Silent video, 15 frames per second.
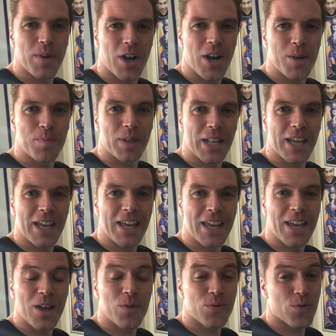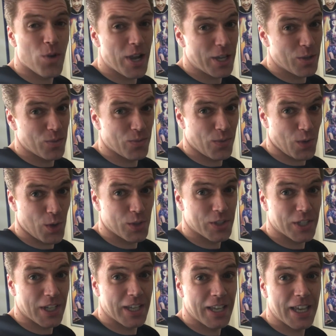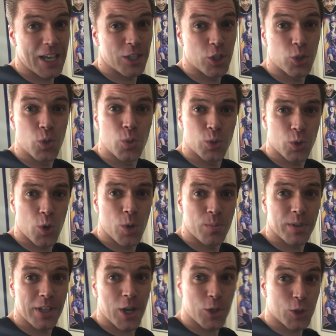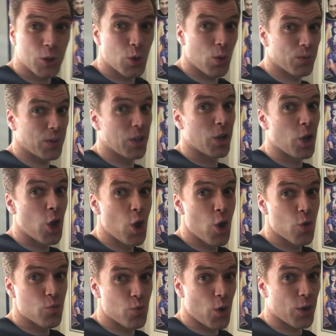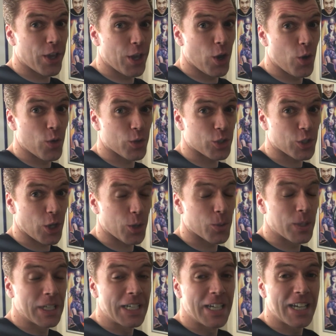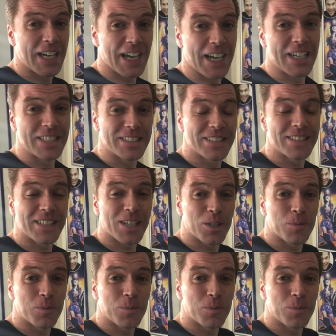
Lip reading: I play Frankenfurter in the new touring production of the Rocky Horror Show, and